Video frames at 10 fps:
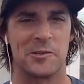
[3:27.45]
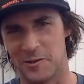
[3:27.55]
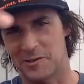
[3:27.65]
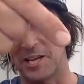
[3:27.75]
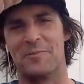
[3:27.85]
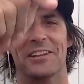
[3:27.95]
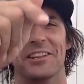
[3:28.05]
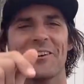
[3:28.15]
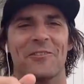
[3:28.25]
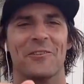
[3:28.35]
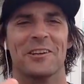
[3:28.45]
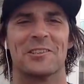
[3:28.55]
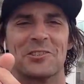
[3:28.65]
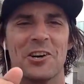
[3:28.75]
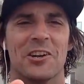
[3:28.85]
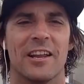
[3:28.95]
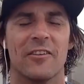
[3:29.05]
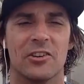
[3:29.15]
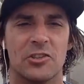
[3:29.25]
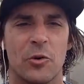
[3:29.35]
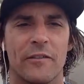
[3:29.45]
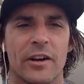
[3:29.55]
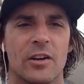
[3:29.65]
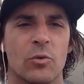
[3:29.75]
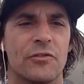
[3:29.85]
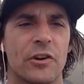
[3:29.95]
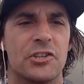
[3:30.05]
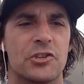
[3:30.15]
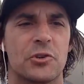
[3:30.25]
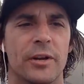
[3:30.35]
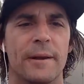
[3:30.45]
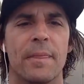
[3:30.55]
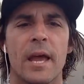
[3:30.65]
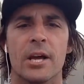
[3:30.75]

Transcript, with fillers: So I'll type it in there for you. So Sean, whoever that can refresh your screen.